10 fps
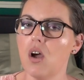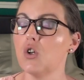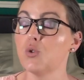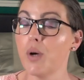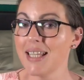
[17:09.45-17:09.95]

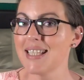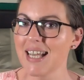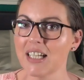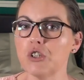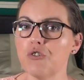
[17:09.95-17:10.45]
On
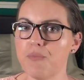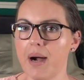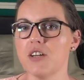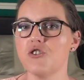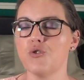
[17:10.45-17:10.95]
22nd of
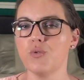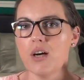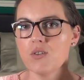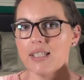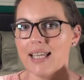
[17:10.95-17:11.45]
March
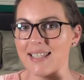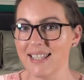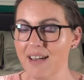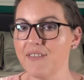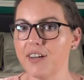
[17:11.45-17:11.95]

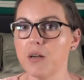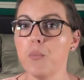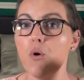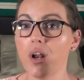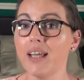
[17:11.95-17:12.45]
2007,
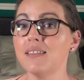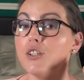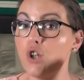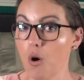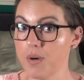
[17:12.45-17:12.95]
Paulette
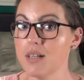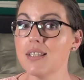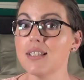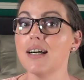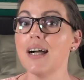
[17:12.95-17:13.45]

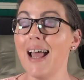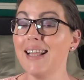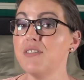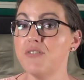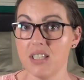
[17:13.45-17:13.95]
Thomas, a
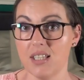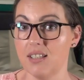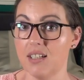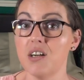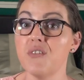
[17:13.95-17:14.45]
health
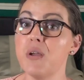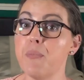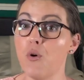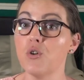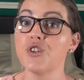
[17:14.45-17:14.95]
visitor,
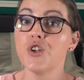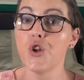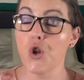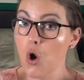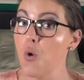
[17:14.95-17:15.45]
reports
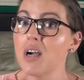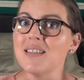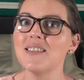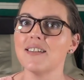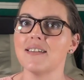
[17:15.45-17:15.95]
no
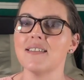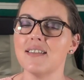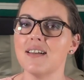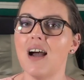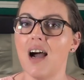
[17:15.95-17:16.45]

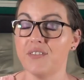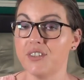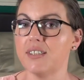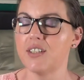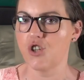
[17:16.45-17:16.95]
concerns
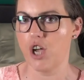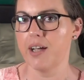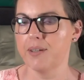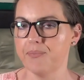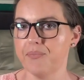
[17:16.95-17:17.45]
after the check.